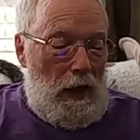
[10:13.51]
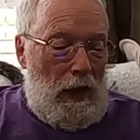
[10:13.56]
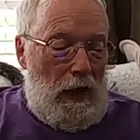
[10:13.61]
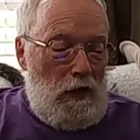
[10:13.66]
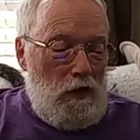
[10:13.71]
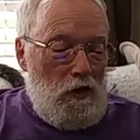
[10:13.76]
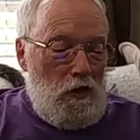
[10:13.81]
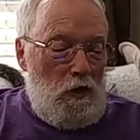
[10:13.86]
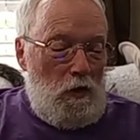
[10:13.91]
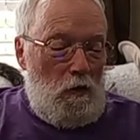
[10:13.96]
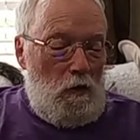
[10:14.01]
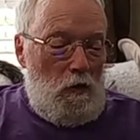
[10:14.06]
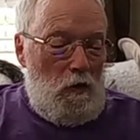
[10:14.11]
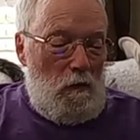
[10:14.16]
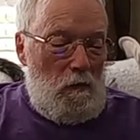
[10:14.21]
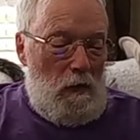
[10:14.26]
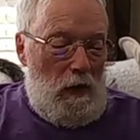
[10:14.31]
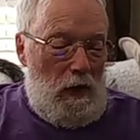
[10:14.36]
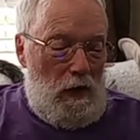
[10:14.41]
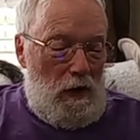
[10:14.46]
Ask your
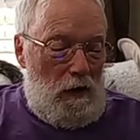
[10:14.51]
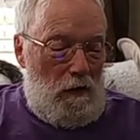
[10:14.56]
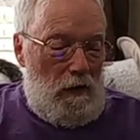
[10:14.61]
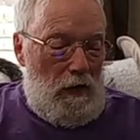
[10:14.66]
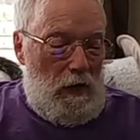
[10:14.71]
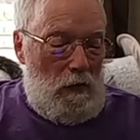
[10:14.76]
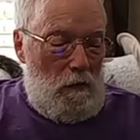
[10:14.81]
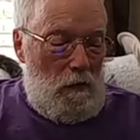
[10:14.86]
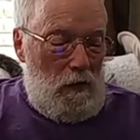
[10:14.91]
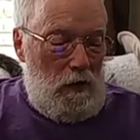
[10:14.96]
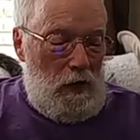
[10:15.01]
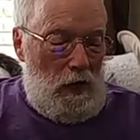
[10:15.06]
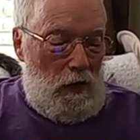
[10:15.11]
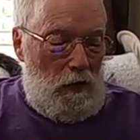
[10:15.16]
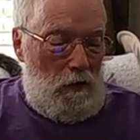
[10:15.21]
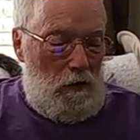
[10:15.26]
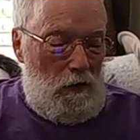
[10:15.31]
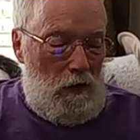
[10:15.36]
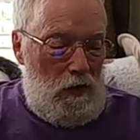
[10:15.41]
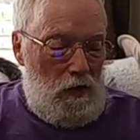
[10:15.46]
own men and they will
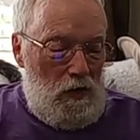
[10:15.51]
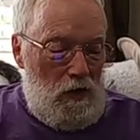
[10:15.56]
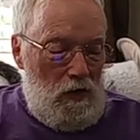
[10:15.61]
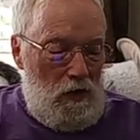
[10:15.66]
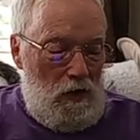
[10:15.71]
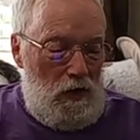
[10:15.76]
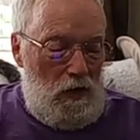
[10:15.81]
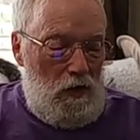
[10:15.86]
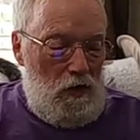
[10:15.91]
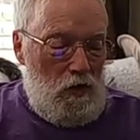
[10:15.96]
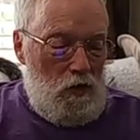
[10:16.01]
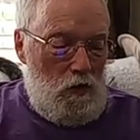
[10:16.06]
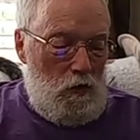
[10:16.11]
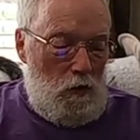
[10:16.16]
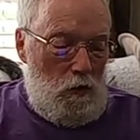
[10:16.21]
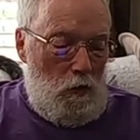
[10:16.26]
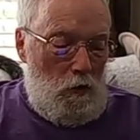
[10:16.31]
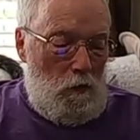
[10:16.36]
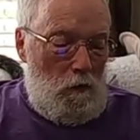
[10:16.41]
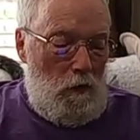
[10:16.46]
tell you this is
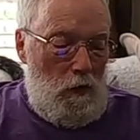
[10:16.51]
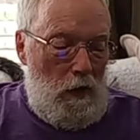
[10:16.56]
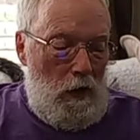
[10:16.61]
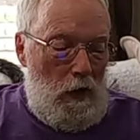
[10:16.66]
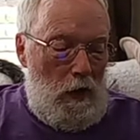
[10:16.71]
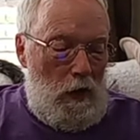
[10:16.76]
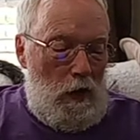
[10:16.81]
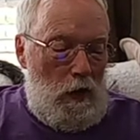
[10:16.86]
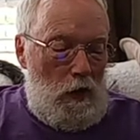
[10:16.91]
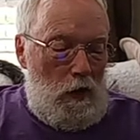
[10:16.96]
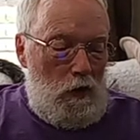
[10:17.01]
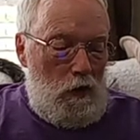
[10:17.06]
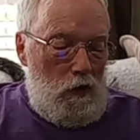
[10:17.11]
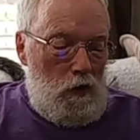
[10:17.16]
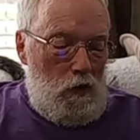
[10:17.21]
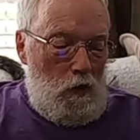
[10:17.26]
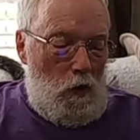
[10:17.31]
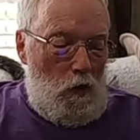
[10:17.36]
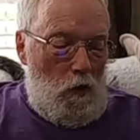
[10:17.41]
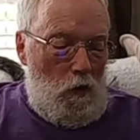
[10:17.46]
true.
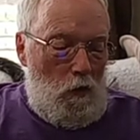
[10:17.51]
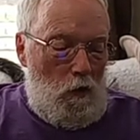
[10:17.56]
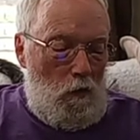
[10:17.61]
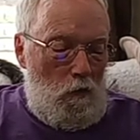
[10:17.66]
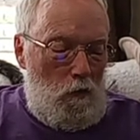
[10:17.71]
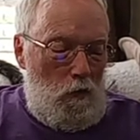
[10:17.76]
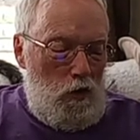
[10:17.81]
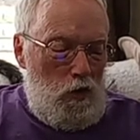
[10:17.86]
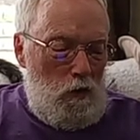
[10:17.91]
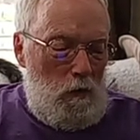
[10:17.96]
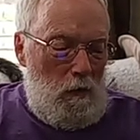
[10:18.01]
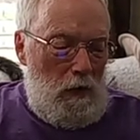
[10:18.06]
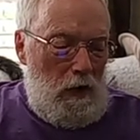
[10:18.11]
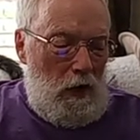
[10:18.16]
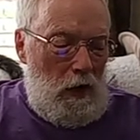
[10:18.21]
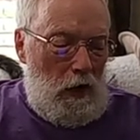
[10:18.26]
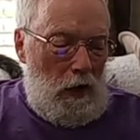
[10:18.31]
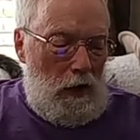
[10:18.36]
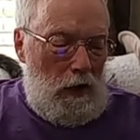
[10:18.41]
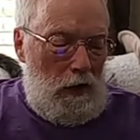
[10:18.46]
So, would you be
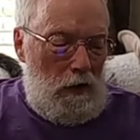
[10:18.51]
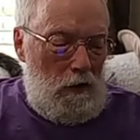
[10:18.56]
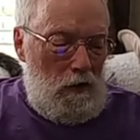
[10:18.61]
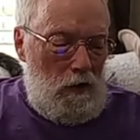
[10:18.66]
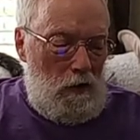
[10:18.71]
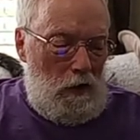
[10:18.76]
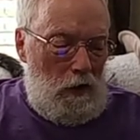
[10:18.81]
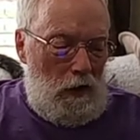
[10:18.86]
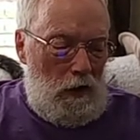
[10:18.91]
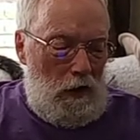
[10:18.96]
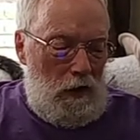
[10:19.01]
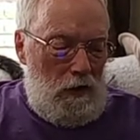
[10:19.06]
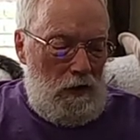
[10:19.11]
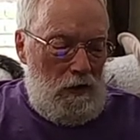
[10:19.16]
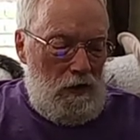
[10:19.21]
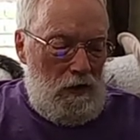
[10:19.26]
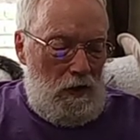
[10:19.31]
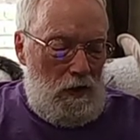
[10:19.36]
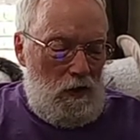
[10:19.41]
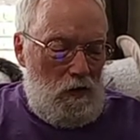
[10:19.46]
kind to
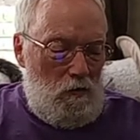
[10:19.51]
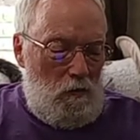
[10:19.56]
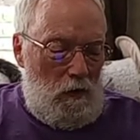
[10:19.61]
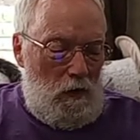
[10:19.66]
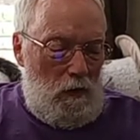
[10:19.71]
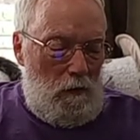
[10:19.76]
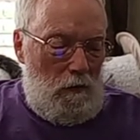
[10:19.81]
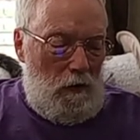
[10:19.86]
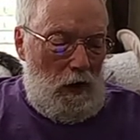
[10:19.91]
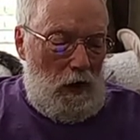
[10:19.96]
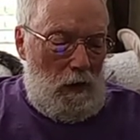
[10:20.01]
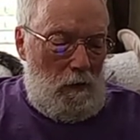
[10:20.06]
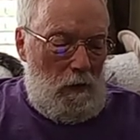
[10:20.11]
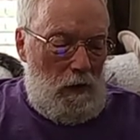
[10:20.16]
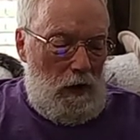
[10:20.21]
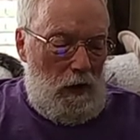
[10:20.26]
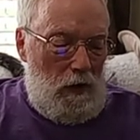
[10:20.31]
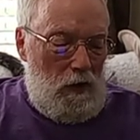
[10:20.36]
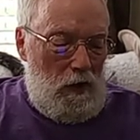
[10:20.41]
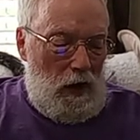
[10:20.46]
us since we have come
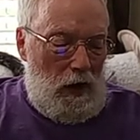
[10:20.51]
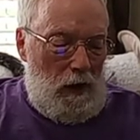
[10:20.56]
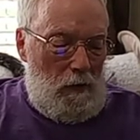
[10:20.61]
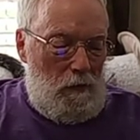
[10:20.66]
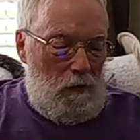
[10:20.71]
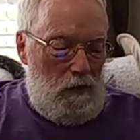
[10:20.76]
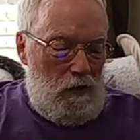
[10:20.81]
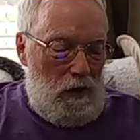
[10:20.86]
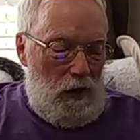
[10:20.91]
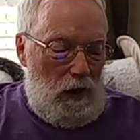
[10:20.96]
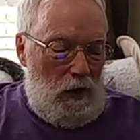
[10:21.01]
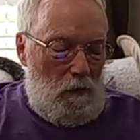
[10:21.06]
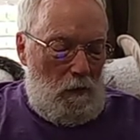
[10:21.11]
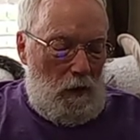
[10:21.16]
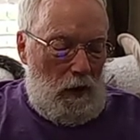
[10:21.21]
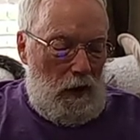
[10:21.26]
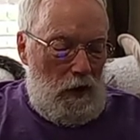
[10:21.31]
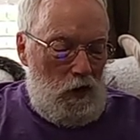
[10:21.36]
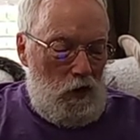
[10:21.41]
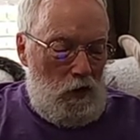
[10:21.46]
at a time of
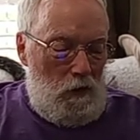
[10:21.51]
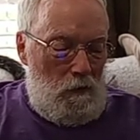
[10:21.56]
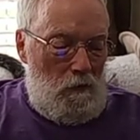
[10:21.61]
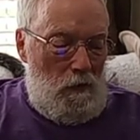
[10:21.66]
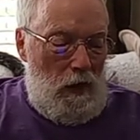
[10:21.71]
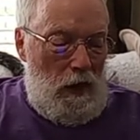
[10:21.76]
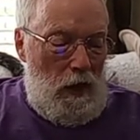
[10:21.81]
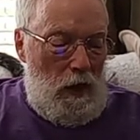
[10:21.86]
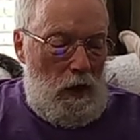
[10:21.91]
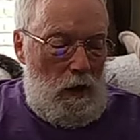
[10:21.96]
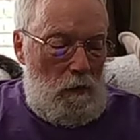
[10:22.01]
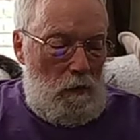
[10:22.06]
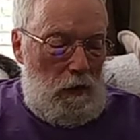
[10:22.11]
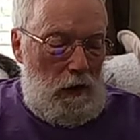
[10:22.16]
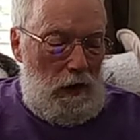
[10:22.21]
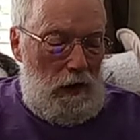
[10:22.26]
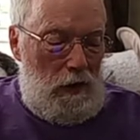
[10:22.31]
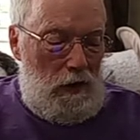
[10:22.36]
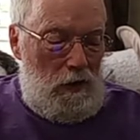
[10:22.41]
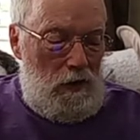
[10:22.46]
celebration?
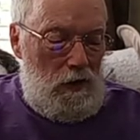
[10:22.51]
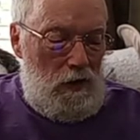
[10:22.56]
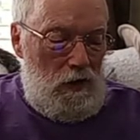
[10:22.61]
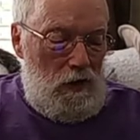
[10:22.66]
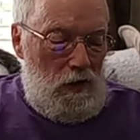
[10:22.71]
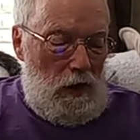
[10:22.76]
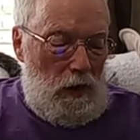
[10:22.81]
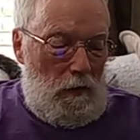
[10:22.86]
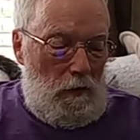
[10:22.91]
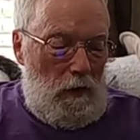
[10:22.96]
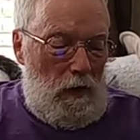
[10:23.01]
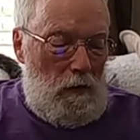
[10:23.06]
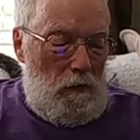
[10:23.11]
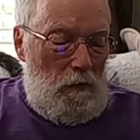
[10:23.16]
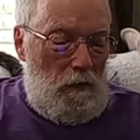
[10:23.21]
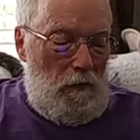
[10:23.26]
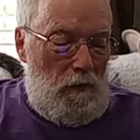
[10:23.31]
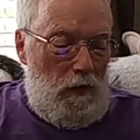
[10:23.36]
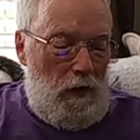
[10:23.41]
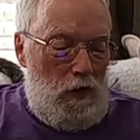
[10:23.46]
Please share any
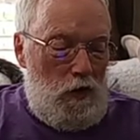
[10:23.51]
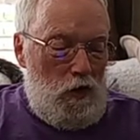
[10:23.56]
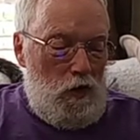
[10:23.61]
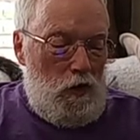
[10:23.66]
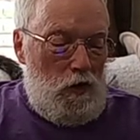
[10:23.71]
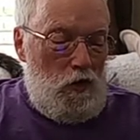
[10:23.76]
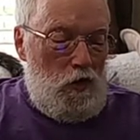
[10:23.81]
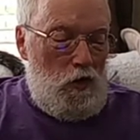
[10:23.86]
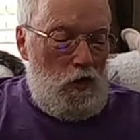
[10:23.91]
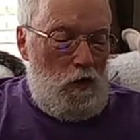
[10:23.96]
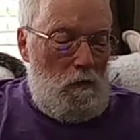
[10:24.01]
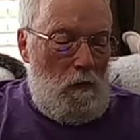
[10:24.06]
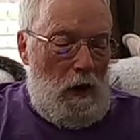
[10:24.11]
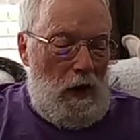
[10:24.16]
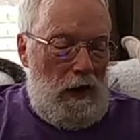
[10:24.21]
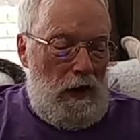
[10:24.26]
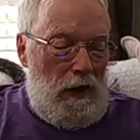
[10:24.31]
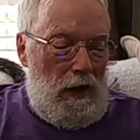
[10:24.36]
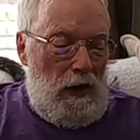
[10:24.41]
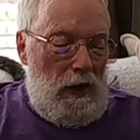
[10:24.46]
provisions you
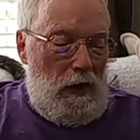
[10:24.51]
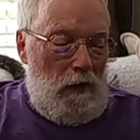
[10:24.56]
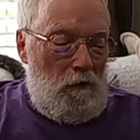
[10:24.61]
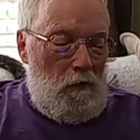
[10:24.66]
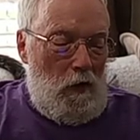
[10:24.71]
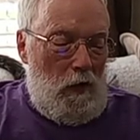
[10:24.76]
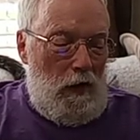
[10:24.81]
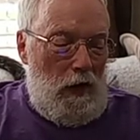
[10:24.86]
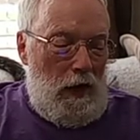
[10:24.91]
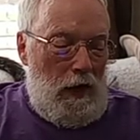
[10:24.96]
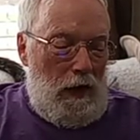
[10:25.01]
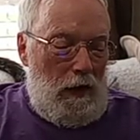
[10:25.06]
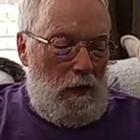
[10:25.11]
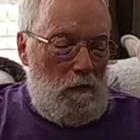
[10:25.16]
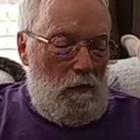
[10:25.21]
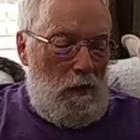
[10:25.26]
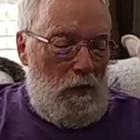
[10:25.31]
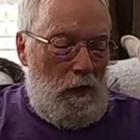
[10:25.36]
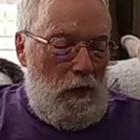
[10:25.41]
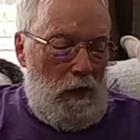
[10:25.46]
might have on
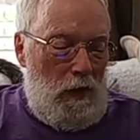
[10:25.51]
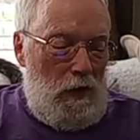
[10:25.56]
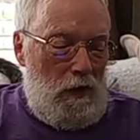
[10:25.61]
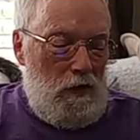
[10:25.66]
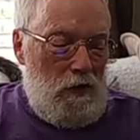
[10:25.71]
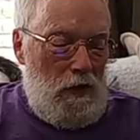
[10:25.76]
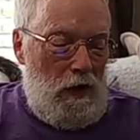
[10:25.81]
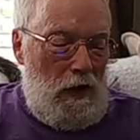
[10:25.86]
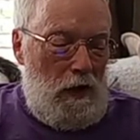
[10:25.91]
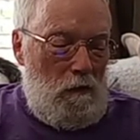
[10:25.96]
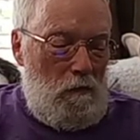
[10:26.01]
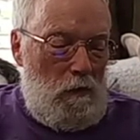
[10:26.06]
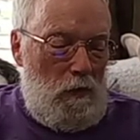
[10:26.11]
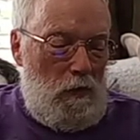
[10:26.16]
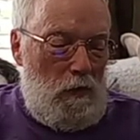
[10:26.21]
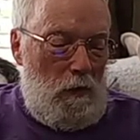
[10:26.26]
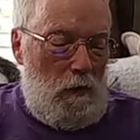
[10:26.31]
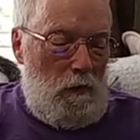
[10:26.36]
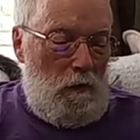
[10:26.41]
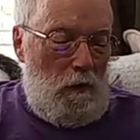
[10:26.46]
hand with us and
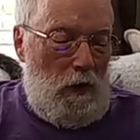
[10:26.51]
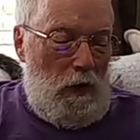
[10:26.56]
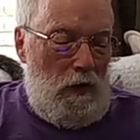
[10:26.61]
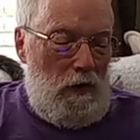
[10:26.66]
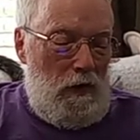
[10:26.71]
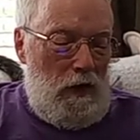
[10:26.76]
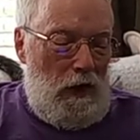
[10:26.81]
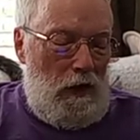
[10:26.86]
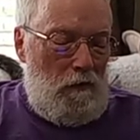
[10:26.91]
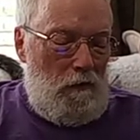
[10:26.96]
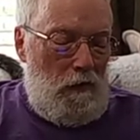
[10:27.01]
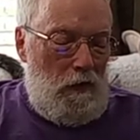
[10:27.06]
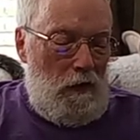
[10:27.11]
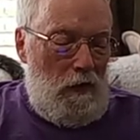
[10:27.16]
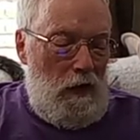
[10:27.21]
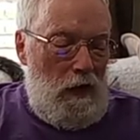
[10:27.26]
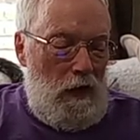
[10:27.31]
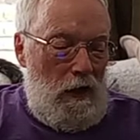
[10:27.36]
with your friend David.